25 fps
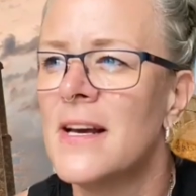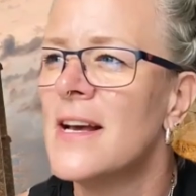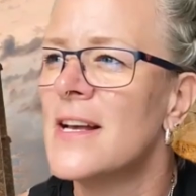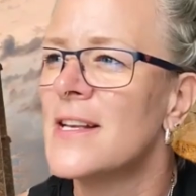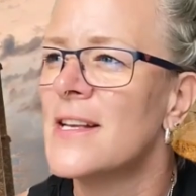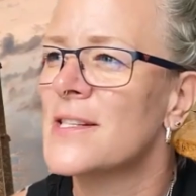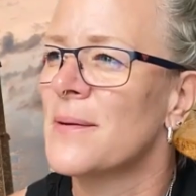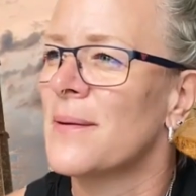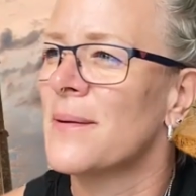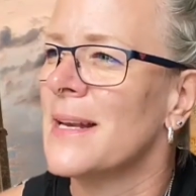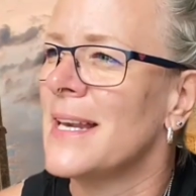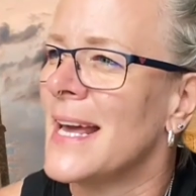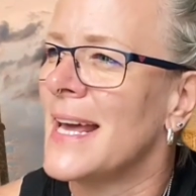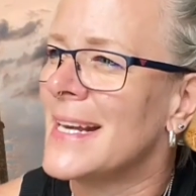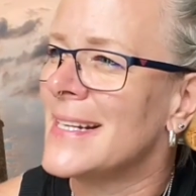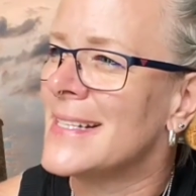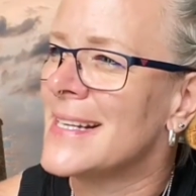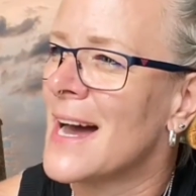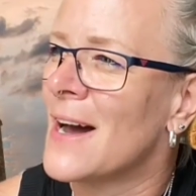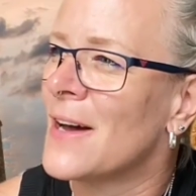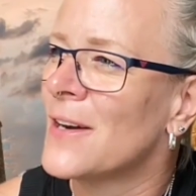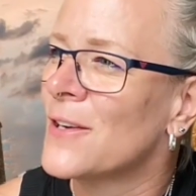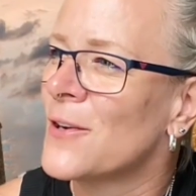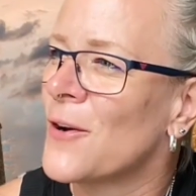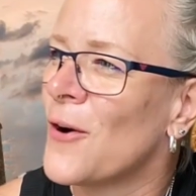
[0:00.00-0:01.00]
So I lay
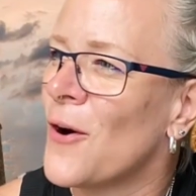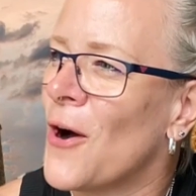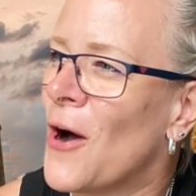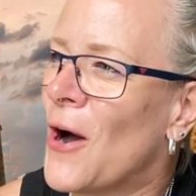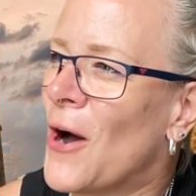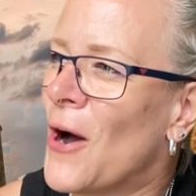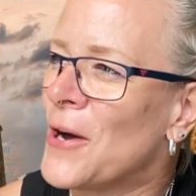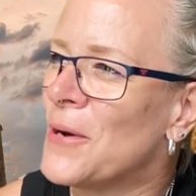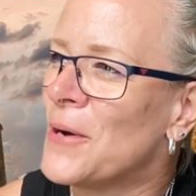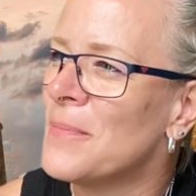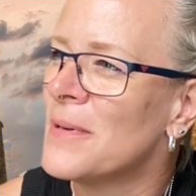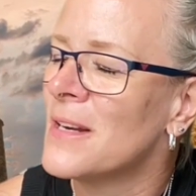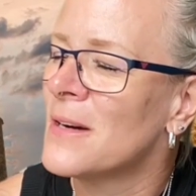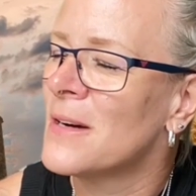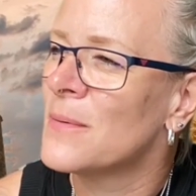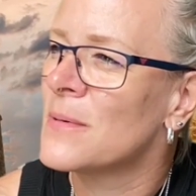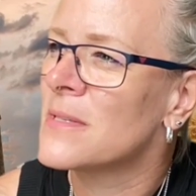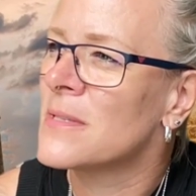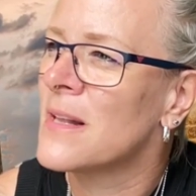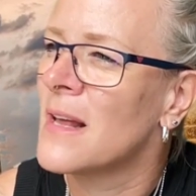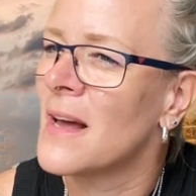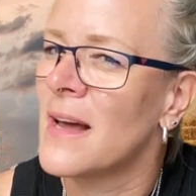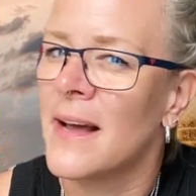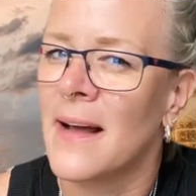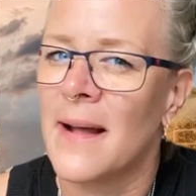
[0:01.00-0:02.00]
down and got home and I
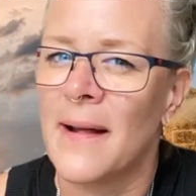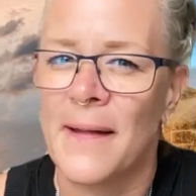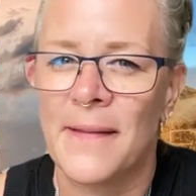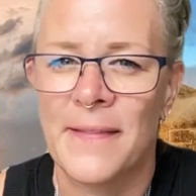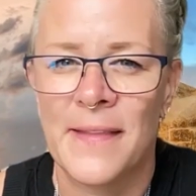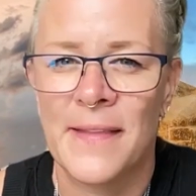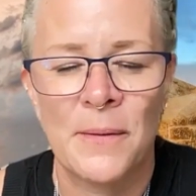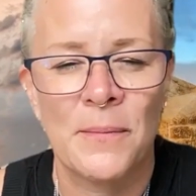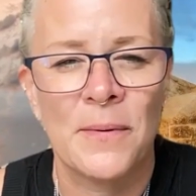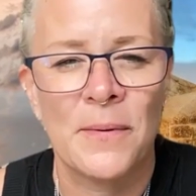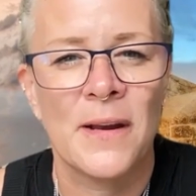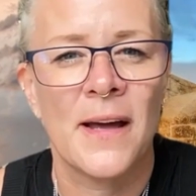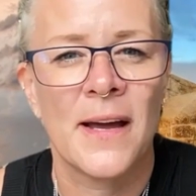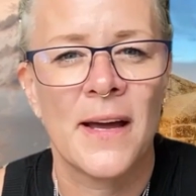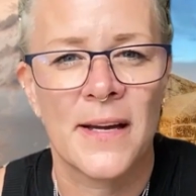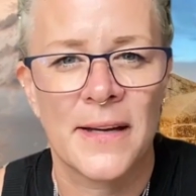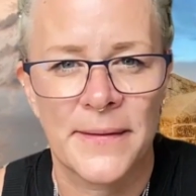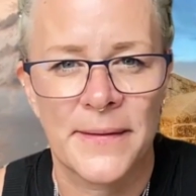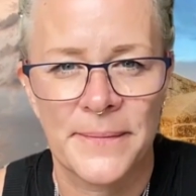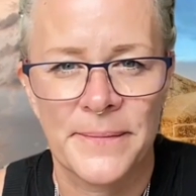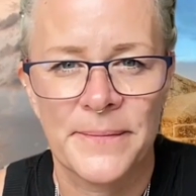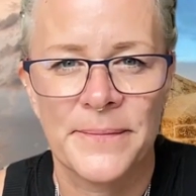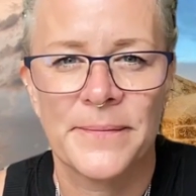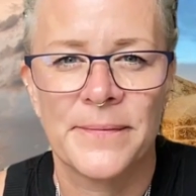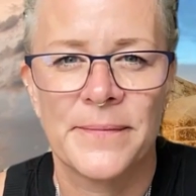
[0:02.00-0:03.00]
was like, and they were like,
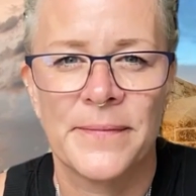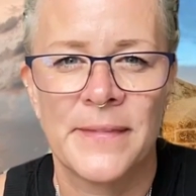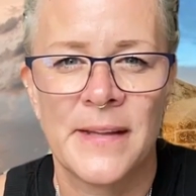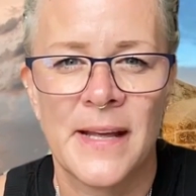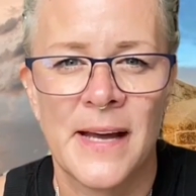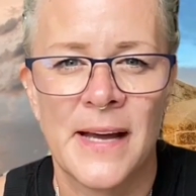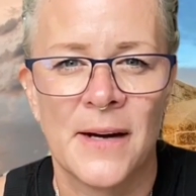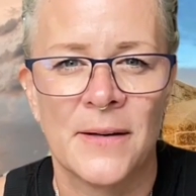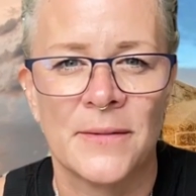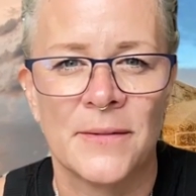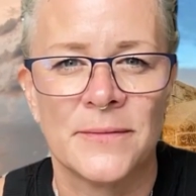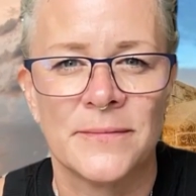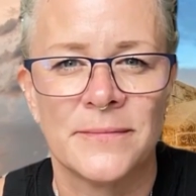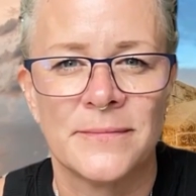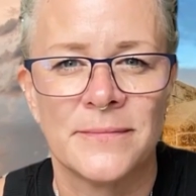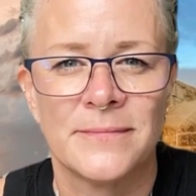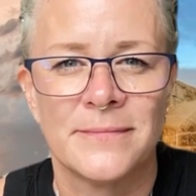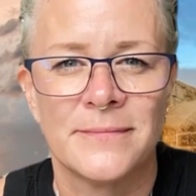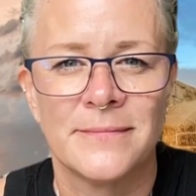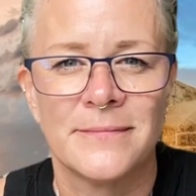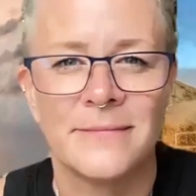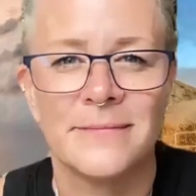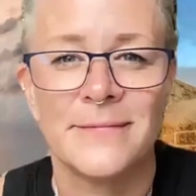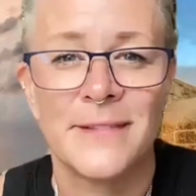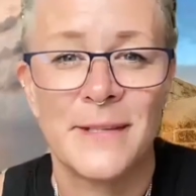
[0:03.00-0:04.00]
now
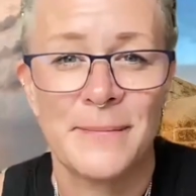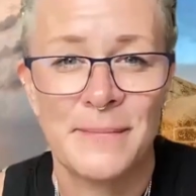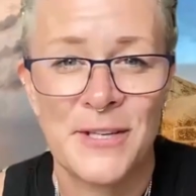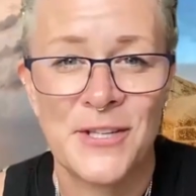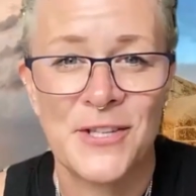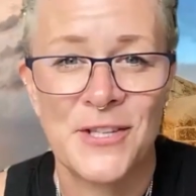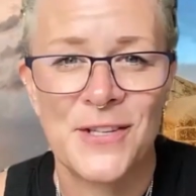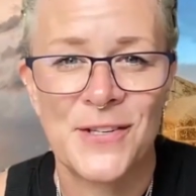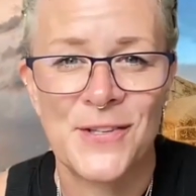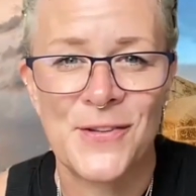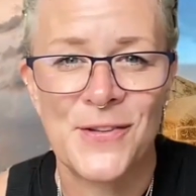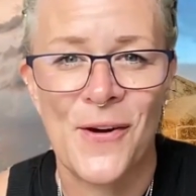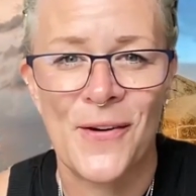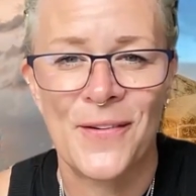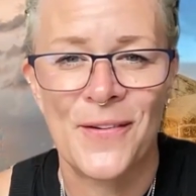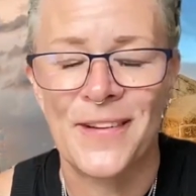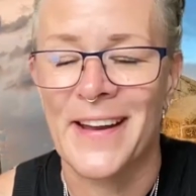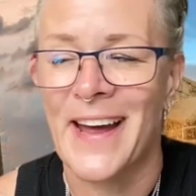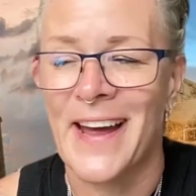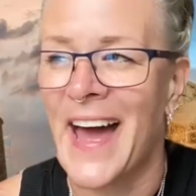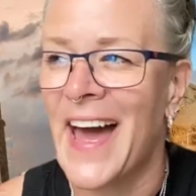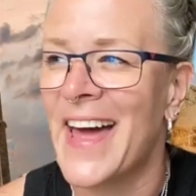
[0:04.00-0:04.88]
the mission is on.